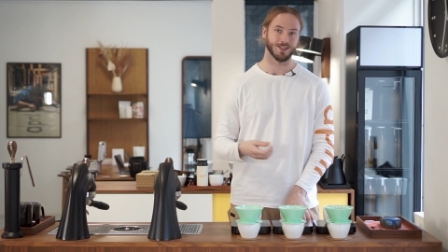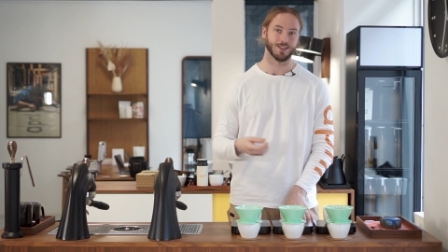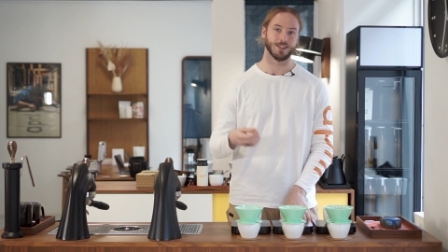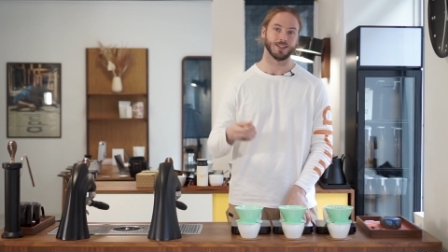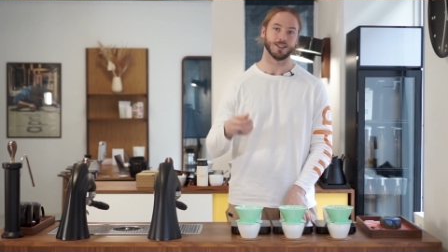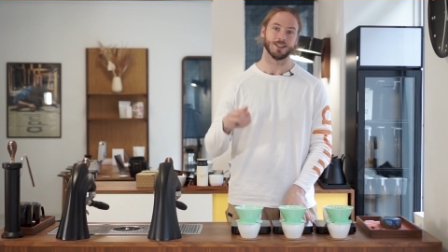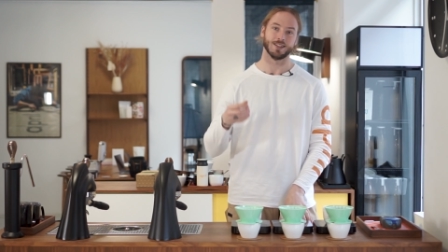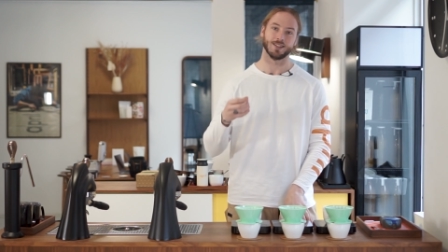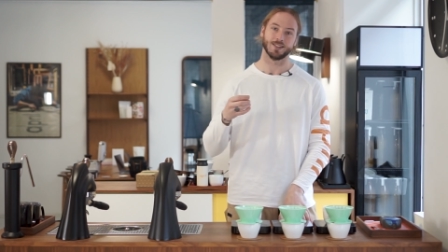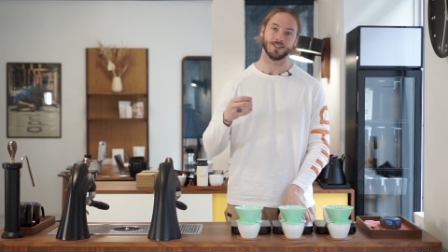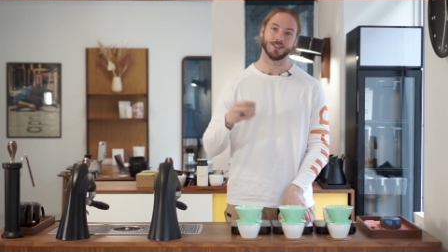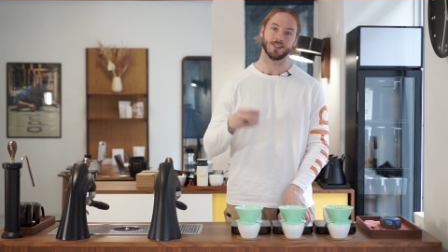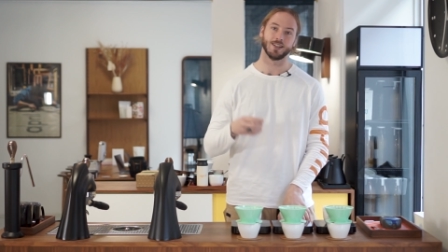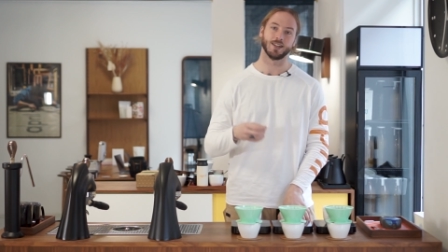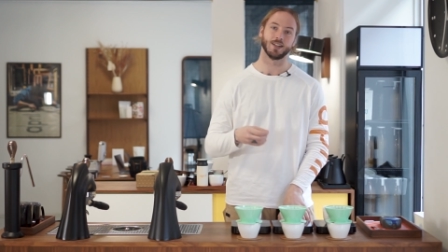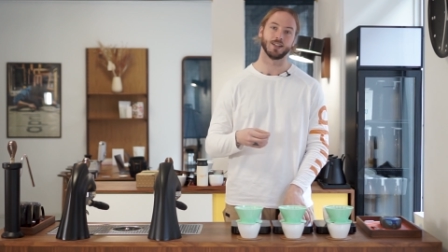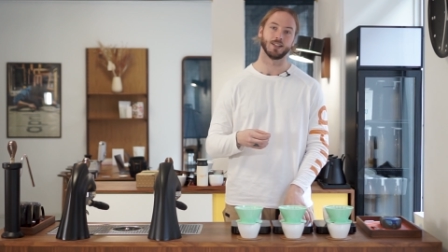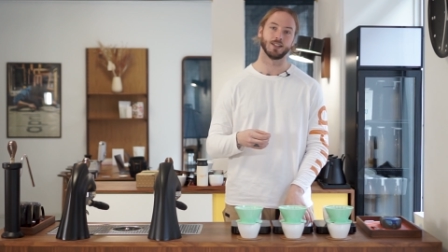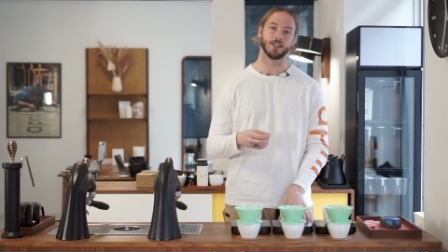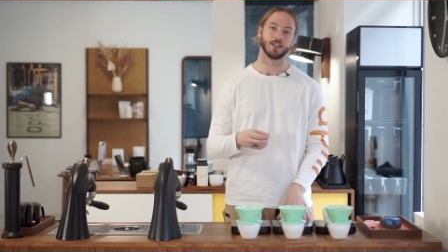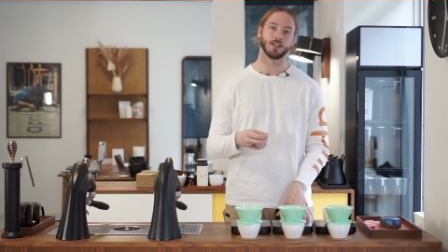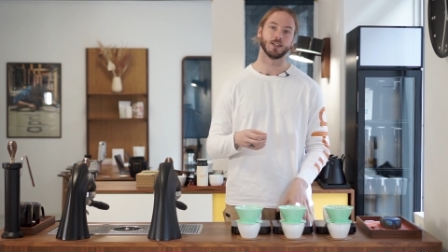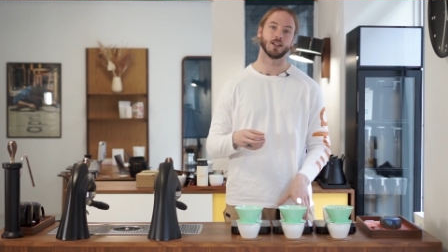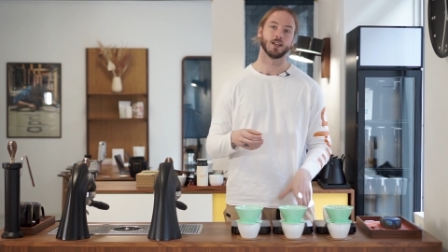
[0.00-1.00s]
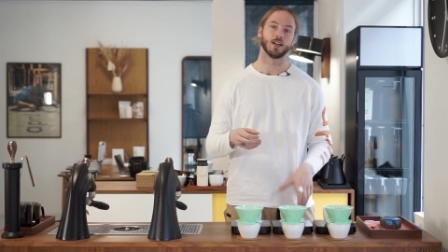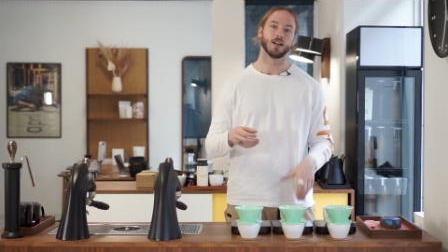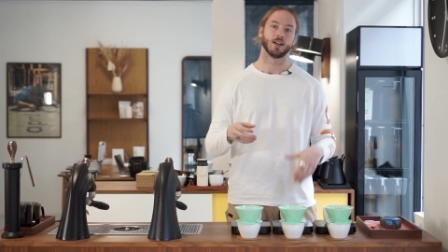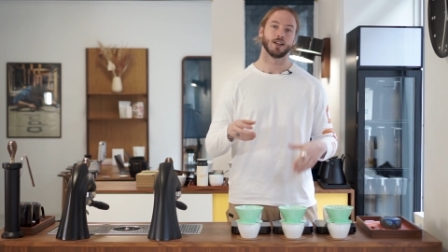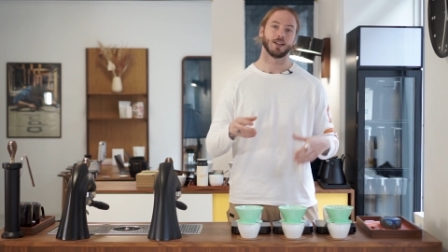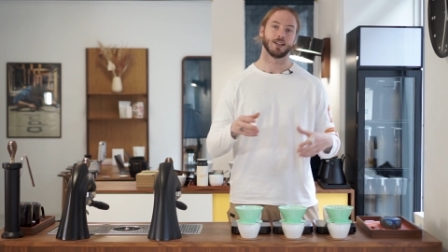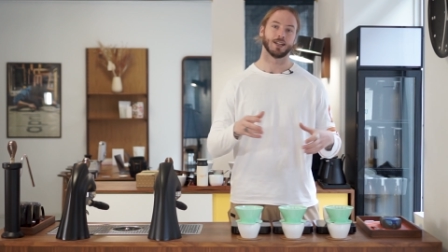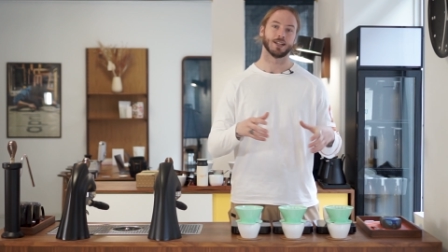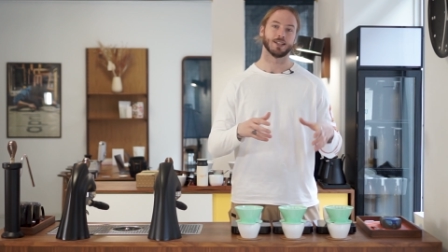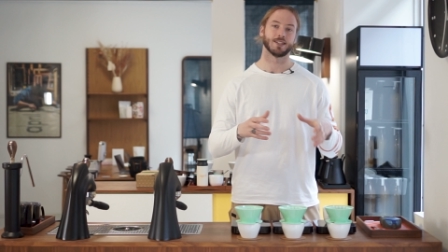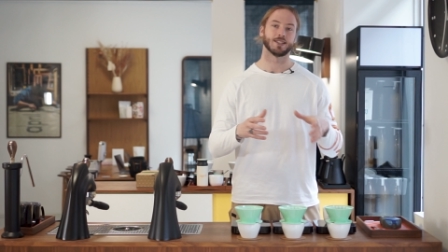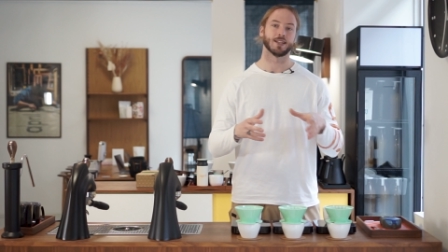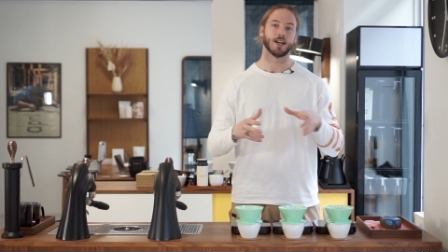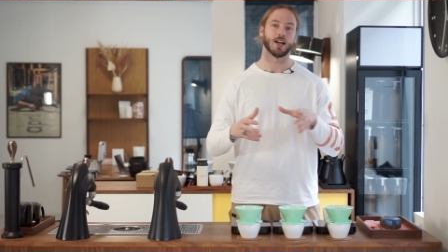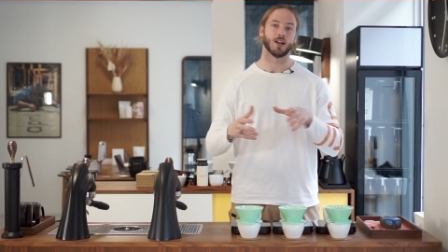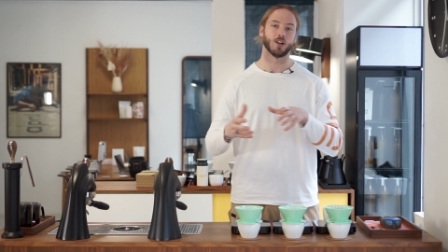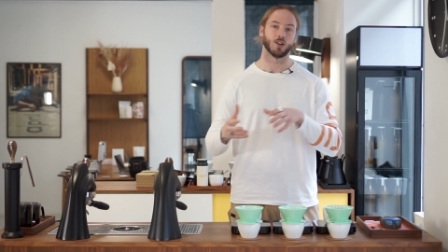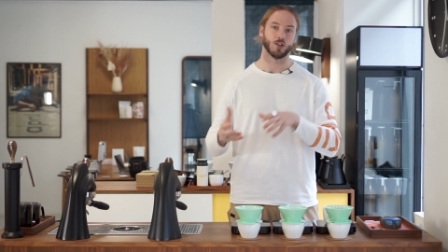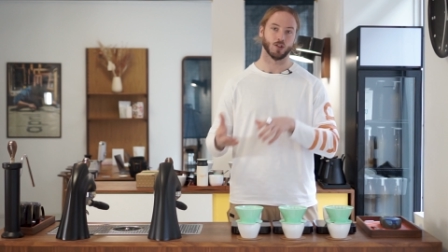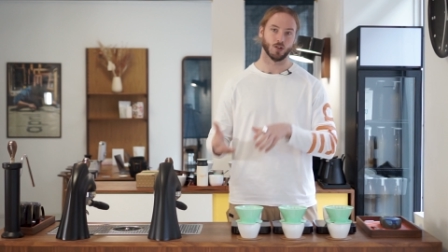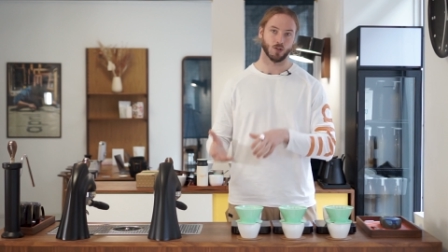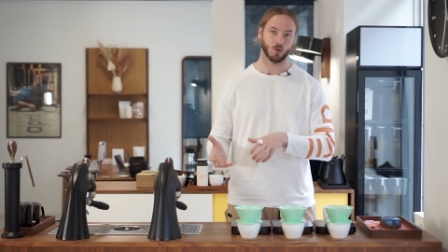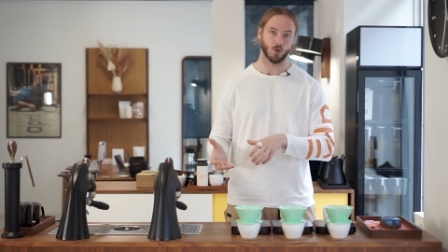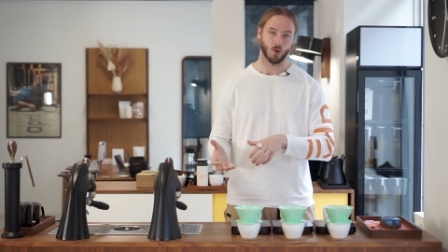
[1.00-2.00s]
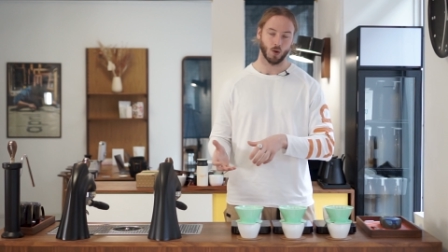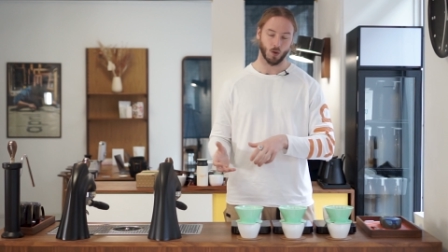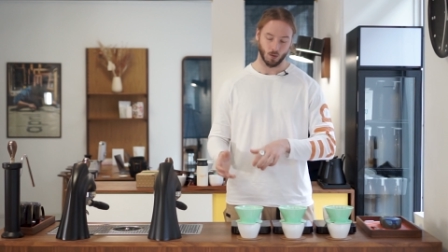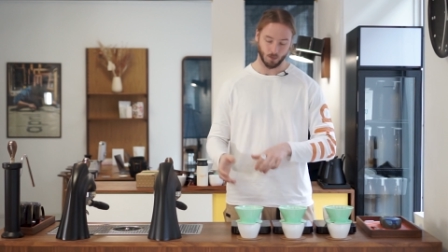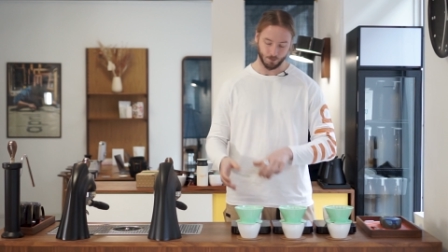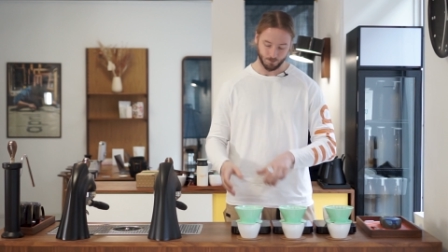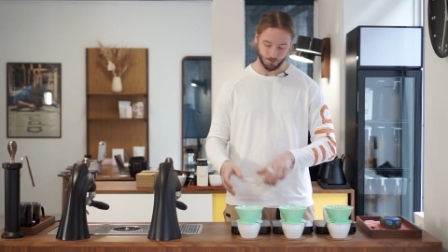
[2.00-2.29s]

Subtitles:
and the acidity gets out of control.